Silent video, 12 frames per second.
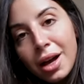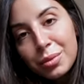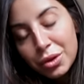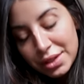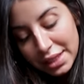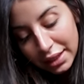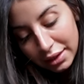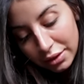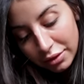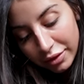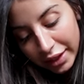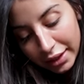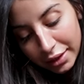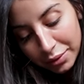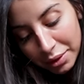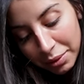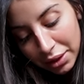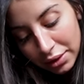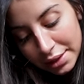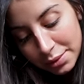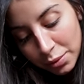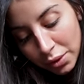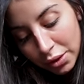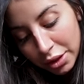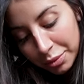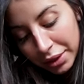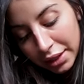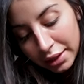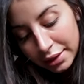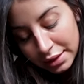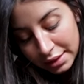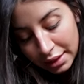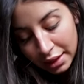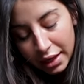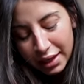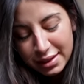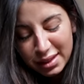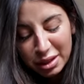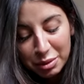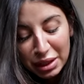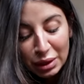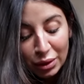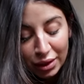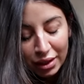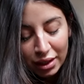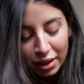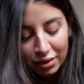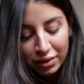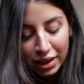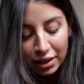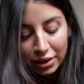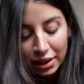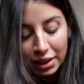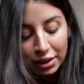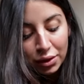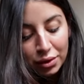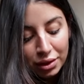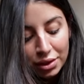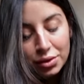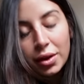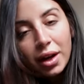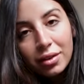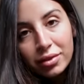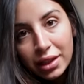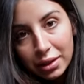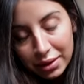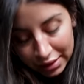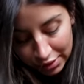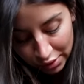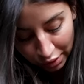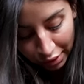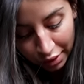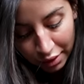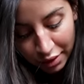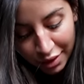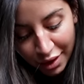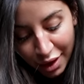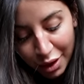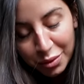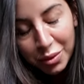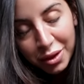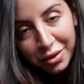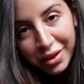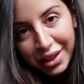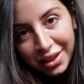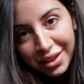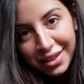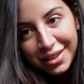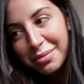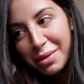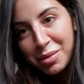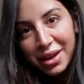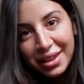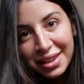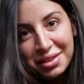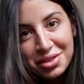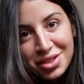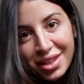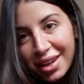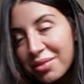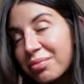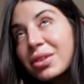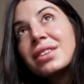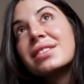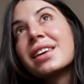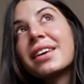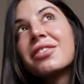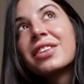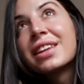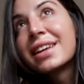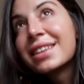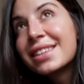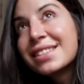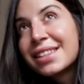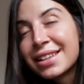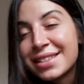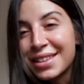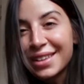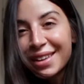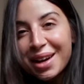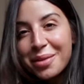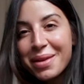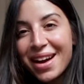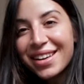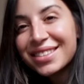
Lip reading: I'm not taking little Franklin with me on this walk because it's going to be longer than half an hour and he can only do half an hour. So I'll walk Franklin maybe at lunchtime because I feel like the sun is going to come out.